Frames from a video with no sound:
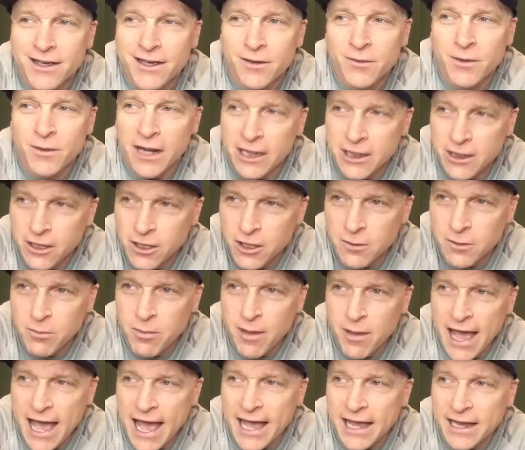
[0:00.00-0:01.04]
when I look
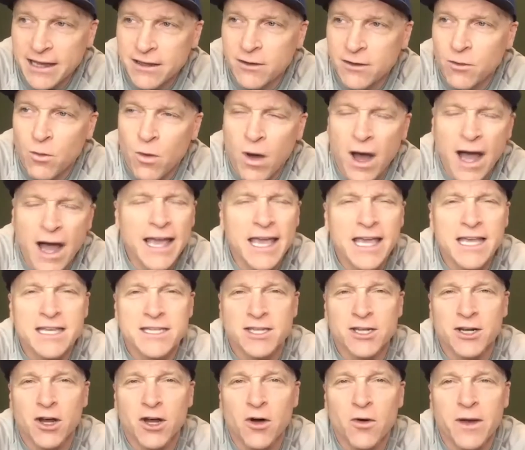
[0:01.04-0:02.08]
back, why is
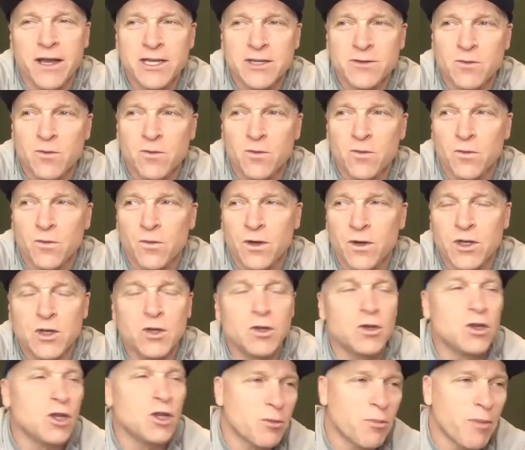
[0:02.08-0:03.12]
it always when
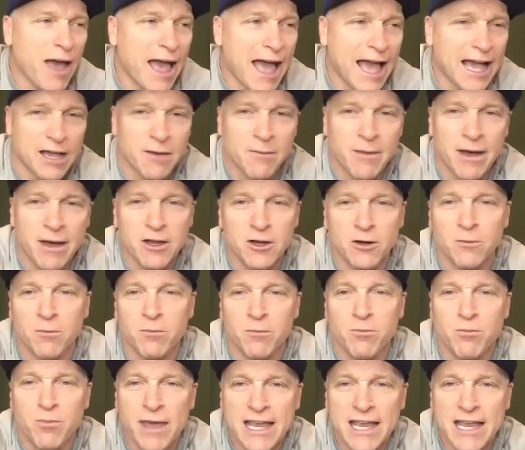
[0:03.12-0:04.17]
you look back about your
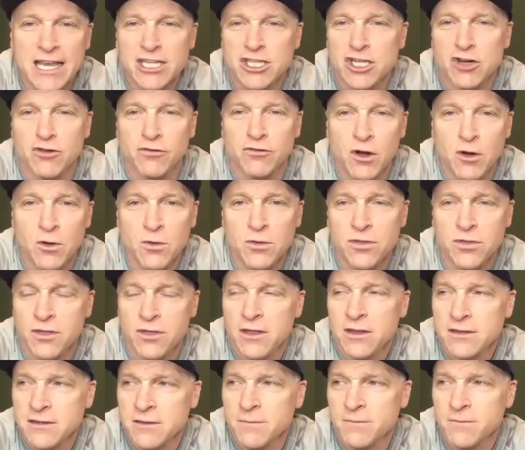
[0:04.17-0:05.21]
biggest growth
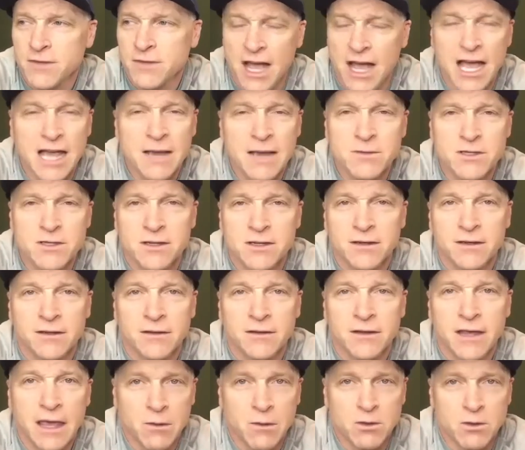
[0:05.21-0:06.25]
times?
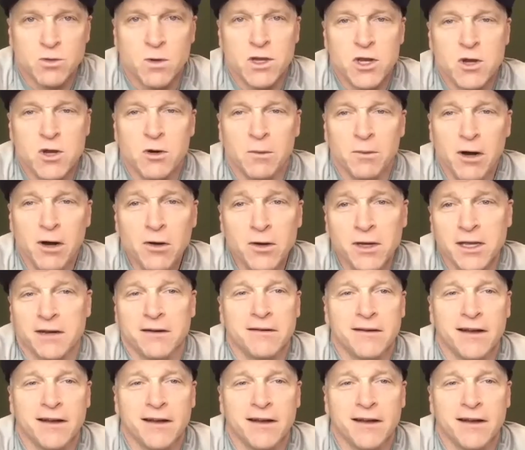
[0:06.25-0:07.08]
It was when you were broken.